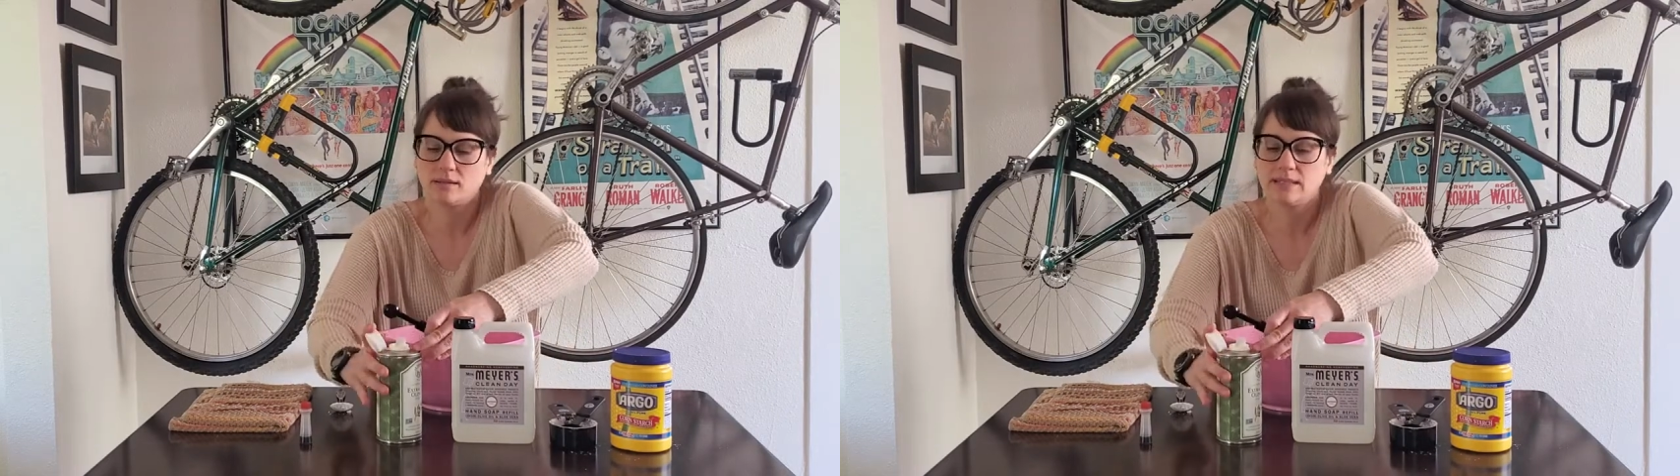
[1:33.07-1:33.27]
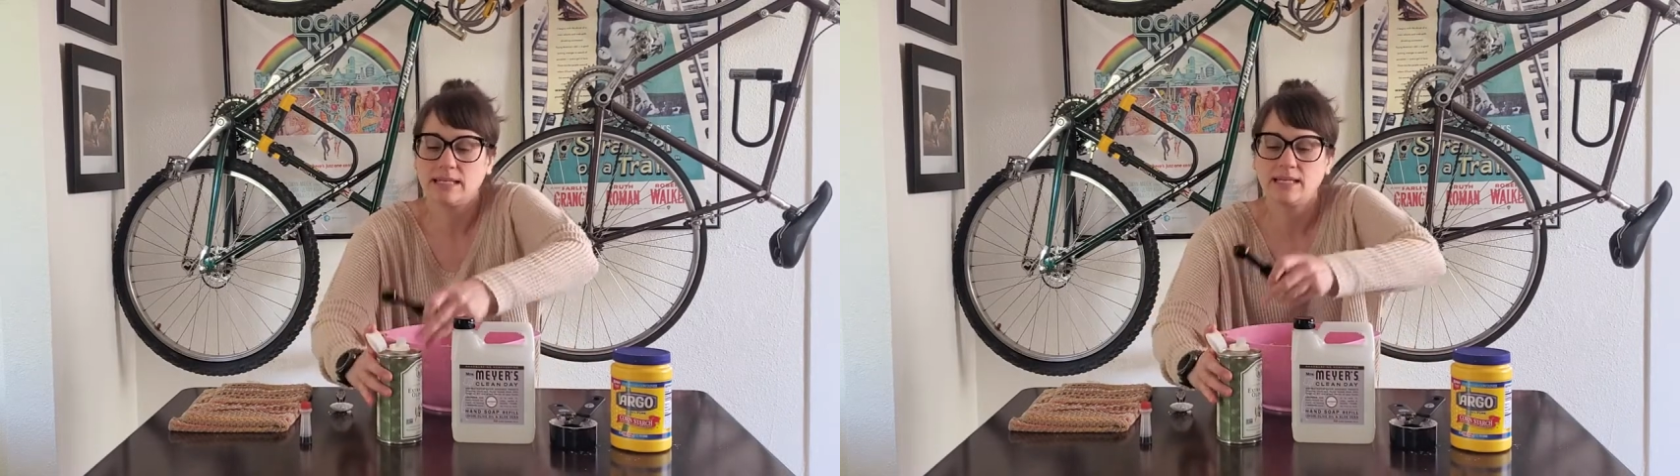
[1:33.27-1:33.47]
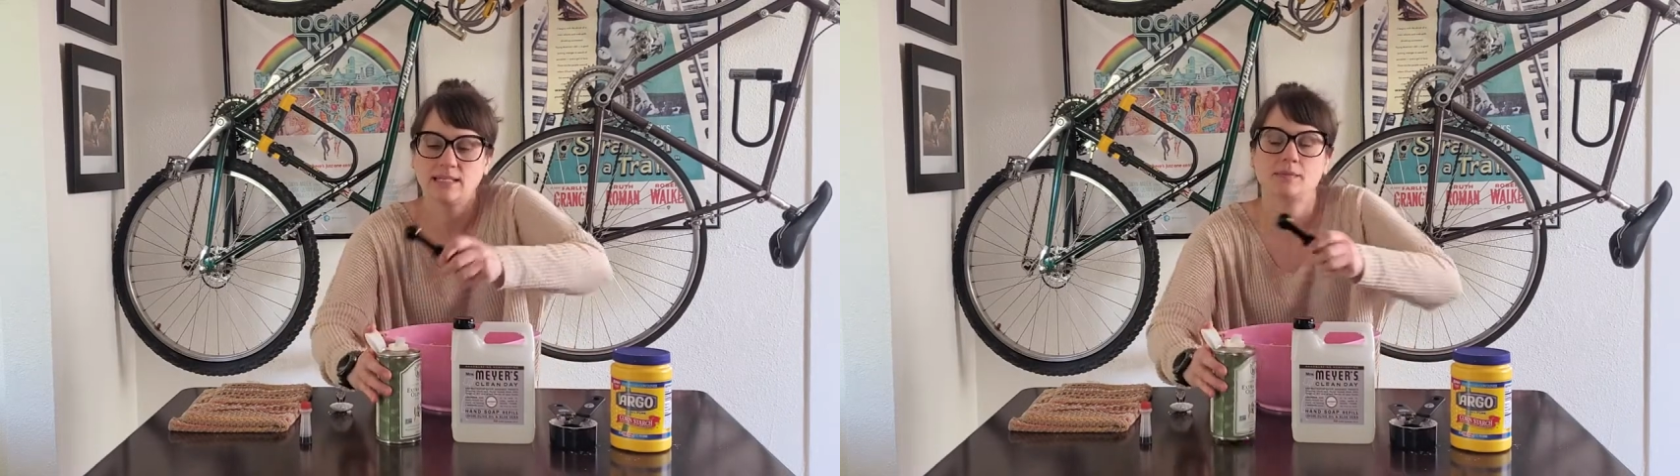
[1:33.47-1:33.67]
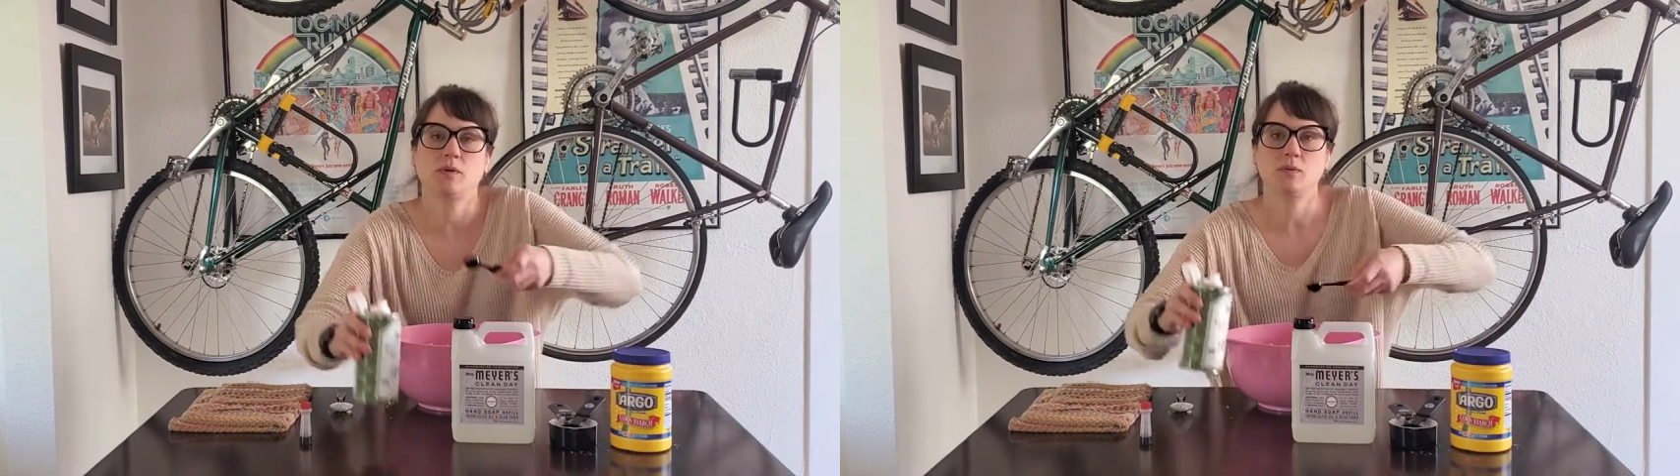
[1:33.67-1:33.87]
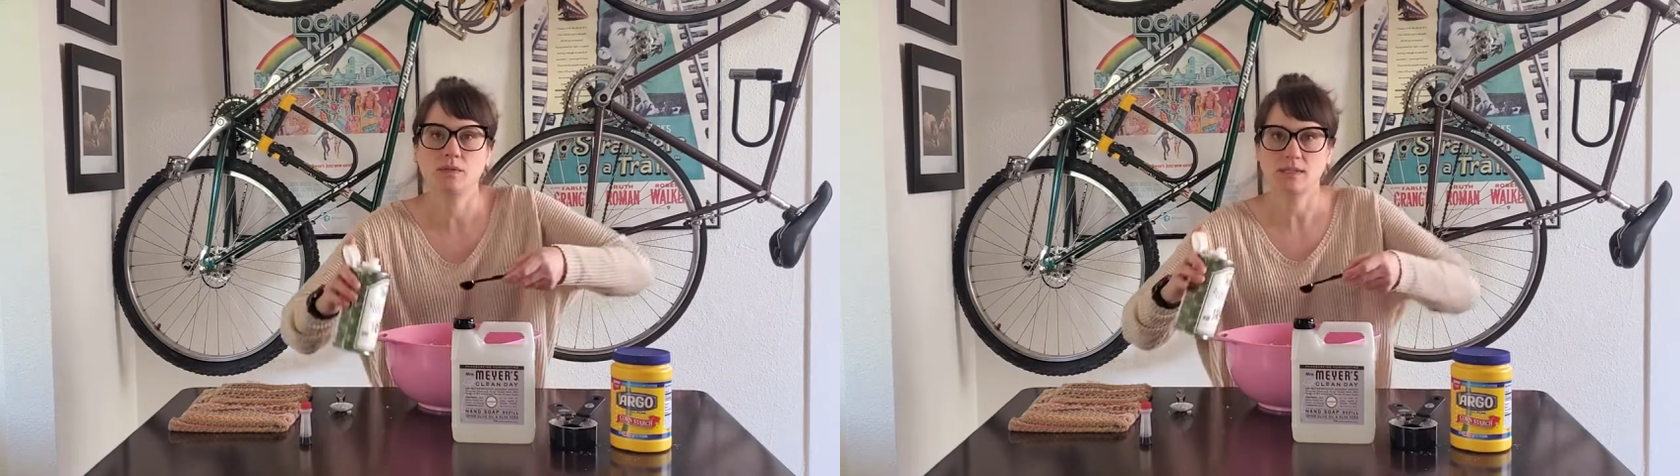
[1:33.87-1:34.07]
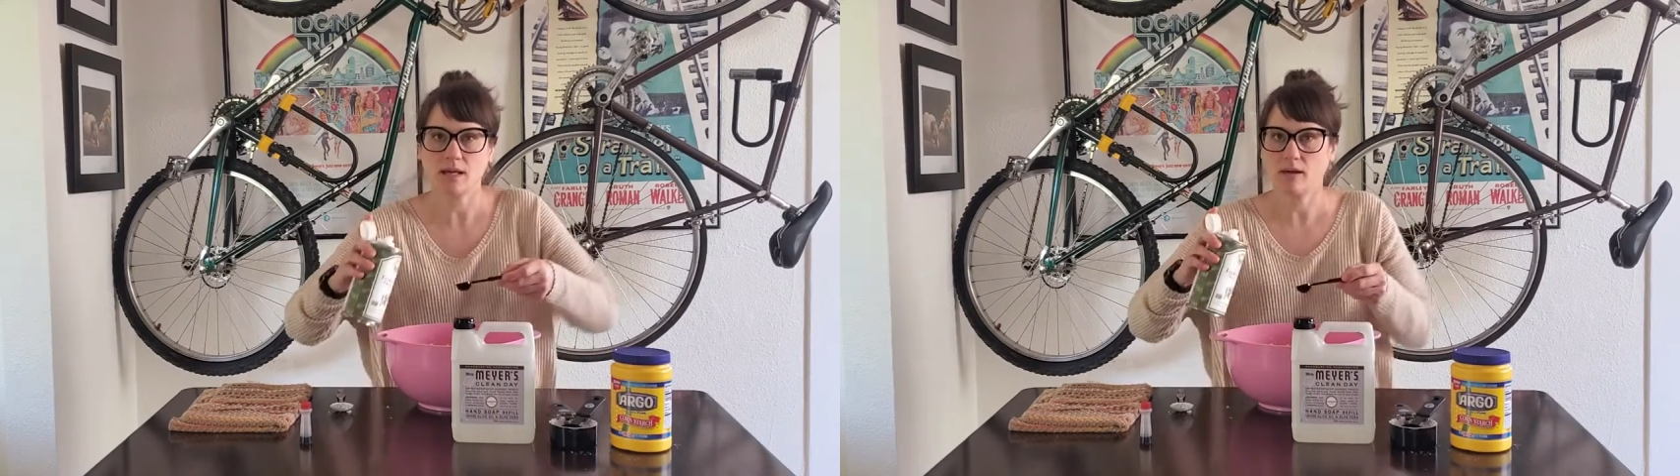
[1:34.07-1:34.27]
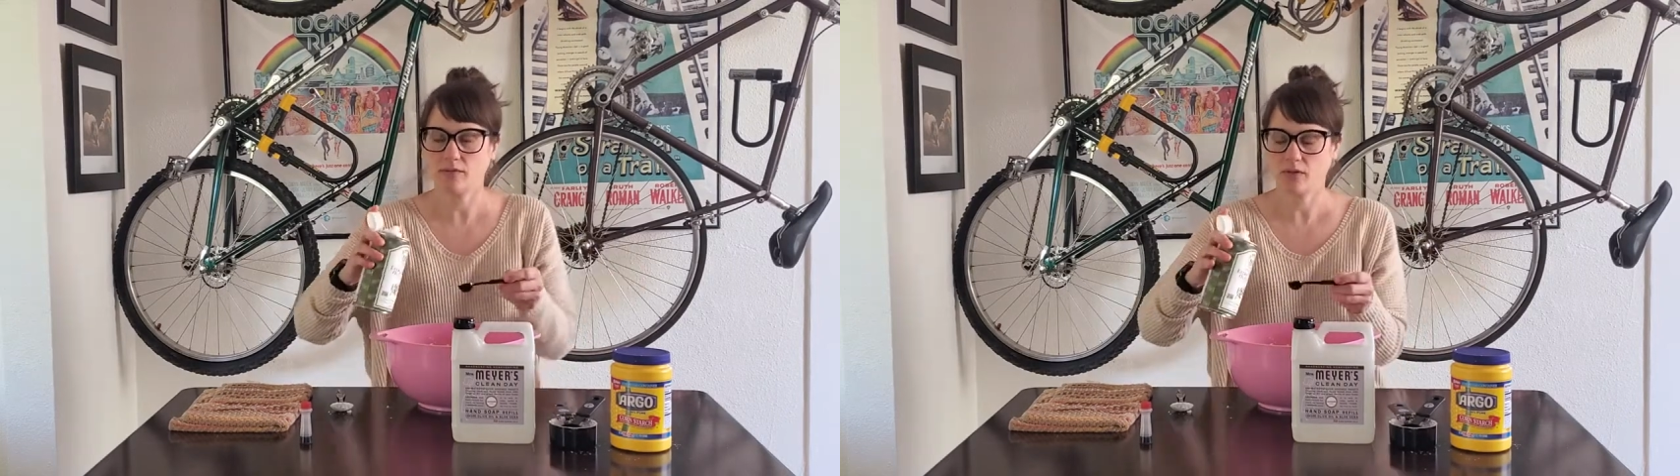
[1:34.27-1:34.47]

teaspoons of